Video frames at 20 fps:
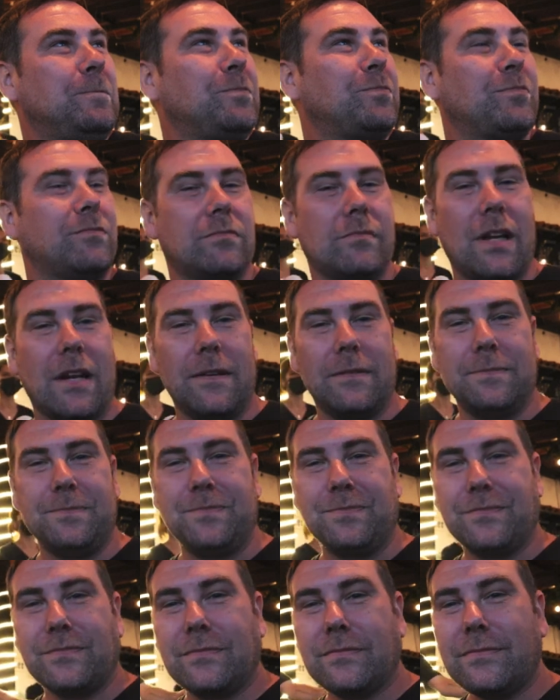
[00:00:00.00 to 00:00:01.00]
our
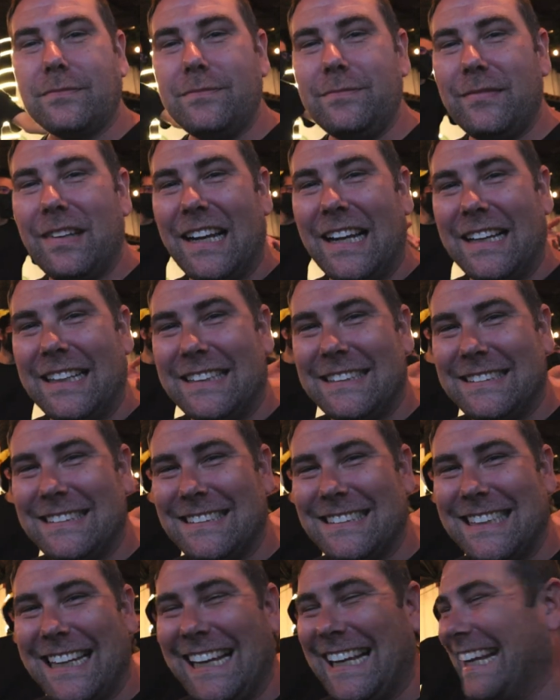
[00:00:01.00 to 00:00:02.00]
many hours here,
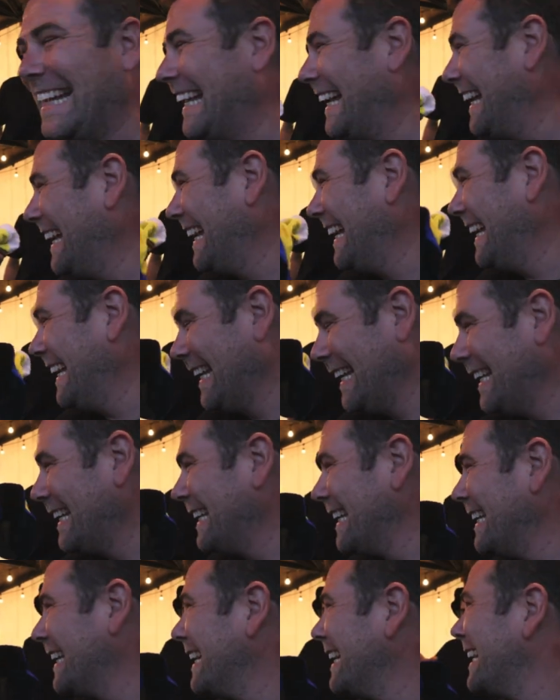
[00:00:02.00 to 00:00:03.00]
and we will
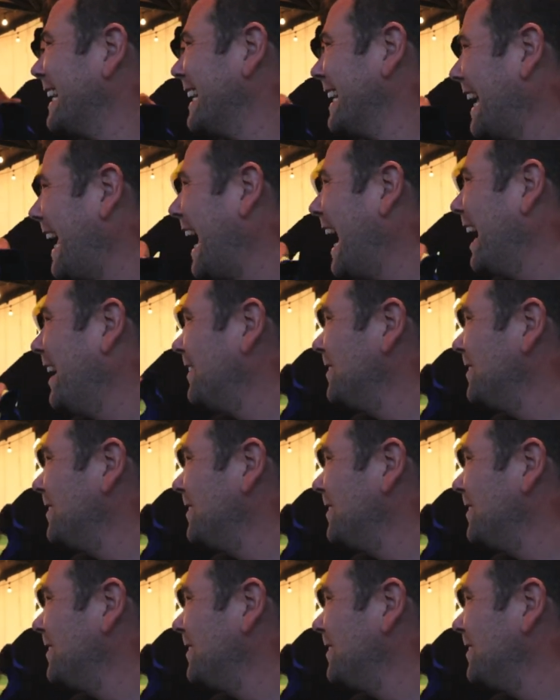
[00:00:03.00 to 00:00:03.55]
definitely be back. Yeah.